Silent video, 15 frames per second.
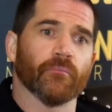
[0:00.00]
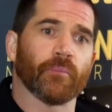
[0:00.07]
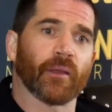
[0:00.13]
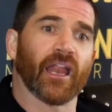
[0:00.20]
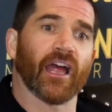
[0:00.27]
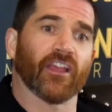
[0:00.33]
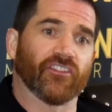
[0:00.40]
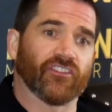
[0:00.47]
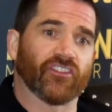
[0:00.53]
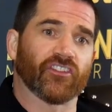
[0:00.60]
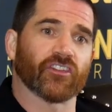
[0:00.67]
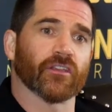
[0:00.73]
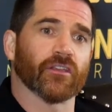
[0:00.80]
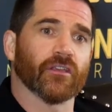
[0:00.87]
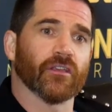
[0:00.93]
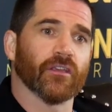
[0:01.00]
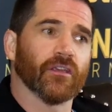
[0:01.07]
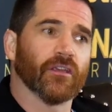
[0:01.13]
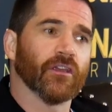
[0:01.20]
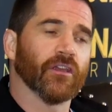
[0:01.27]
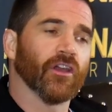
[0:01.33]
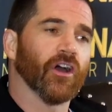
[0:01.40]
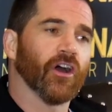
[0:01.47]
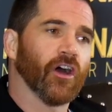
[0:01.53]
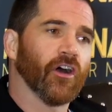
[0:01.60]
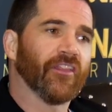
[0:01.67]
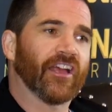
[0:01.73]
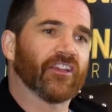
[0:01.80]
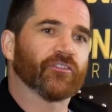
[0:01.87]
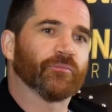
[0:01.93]
plus
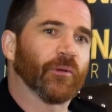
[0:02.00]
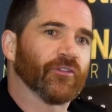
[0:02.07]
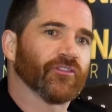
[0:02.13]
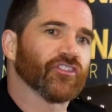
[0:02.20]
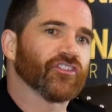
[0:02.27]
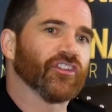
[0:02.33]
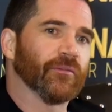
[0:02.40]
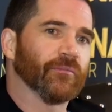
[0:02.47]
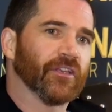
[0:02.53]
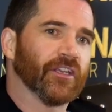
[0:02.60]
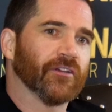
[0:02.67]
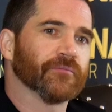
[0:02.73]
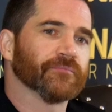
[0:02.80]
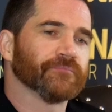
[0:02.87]
on that sponsorship deal.